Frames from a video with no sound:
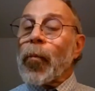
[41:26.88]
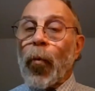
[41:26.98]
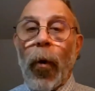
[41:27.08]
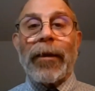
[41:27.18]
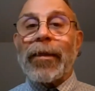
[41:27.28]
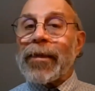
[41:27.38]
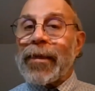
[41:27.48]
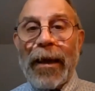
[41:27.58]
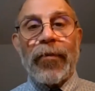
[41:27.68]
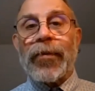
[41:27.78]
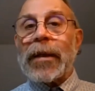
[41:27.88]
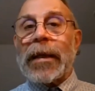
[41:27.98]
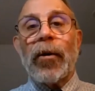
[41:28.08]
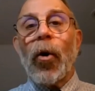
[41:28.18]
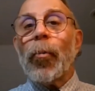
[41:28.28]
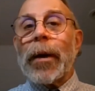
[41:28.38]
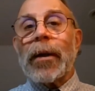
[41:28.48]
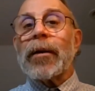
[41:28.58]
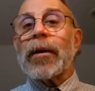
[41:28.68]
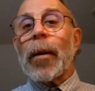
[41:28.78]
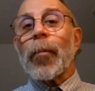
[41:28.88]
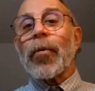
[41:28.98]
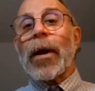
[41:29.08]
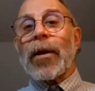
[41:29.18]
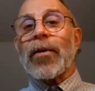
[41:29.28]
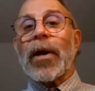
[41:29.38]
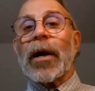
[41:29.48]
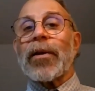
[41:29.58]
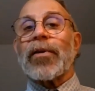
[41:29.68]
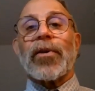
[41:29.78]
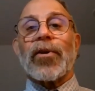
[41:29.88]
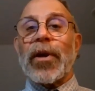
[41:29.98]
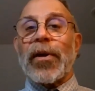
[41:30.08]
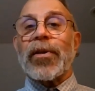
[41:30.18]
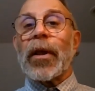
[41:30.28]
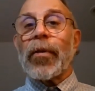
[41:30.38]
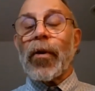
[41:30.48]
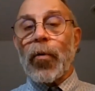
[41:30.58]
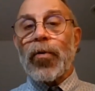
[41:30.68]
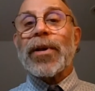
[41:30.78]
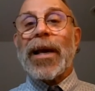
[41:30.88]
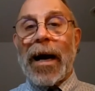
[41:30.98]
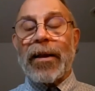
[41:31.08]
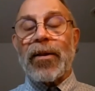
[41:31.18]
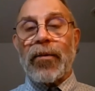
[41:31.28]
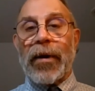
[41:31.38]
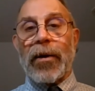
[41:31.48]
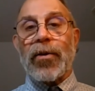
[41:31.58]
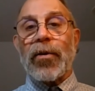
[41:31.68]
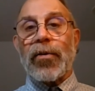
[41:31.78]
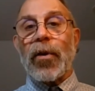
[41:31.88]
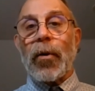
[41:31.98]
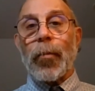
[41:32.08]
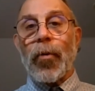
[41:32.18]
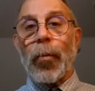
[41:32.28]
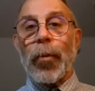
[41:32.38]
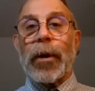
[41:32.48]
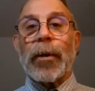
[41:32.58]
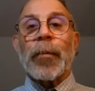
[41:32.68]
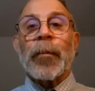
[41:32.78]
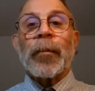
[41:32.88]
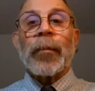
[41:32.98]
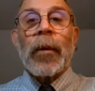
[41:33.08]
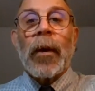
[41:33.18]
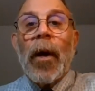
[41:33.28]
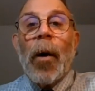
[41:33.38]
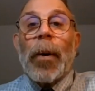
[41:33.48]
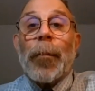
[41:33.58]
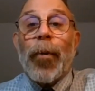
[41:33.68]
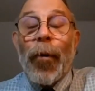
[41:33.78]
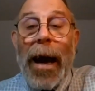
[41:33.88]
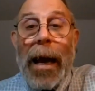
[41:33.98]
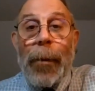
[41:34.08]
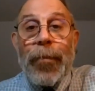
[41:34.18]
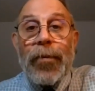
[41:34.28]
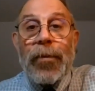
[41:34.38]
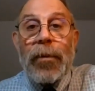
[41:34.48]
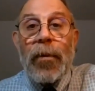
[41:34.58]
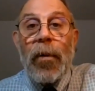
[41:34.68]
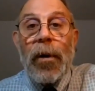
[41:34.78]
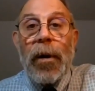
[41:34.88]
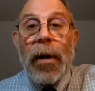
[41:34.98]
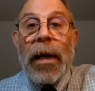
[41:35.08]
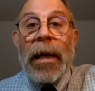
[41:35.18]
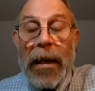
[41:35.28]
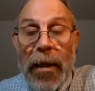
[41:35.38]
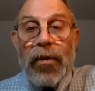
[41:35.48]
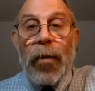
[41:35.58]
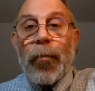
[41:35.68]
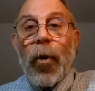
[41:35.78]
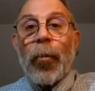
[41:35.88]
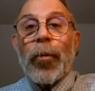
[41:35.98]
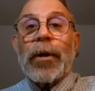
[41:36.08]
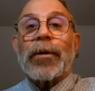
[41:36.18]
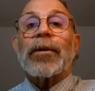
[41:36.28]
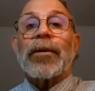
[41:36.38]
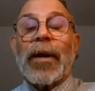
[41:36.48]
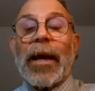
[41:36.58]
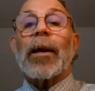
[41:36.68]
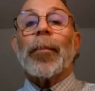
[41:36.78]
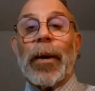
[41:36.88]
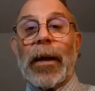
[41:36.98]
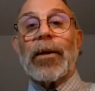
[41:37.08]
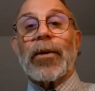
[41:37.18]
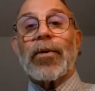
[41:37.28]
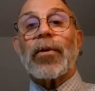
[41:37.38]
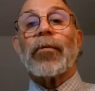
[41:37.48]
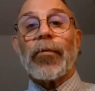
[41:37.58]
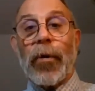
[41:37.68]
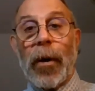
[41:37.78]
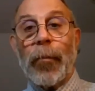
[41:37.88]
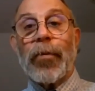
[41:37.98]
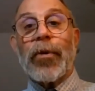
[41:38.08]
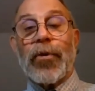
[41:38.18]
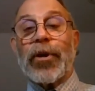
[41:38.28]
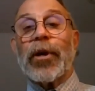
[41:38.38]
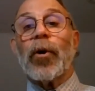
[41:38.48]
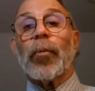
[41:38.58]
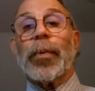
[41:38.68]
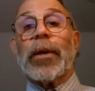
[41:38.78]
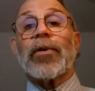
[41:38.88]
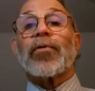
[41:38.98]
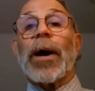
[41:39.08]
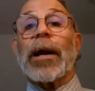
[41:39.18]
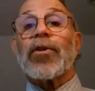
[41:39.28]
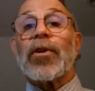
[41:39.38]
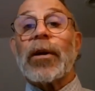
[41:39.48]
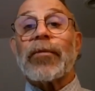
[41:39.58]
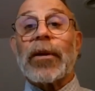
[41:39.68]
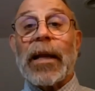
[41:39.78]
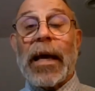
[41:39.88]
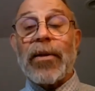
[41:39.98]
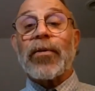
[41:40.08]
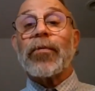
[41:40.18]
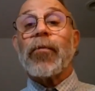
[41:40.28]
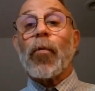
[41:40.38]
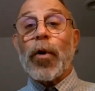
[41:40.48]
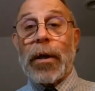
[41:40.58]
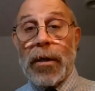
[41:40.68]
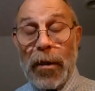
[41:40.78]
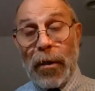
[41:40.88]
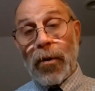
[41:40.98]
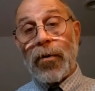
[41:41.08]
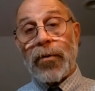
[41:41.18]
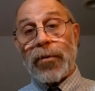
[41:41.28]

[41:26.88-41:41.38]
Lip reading: Quite thankfully, nobody in the Democratic side is suggesting those kinds of actions are appropriate. But perhaps it is appropriate to take a page from the GOP strategy of the last 40 years.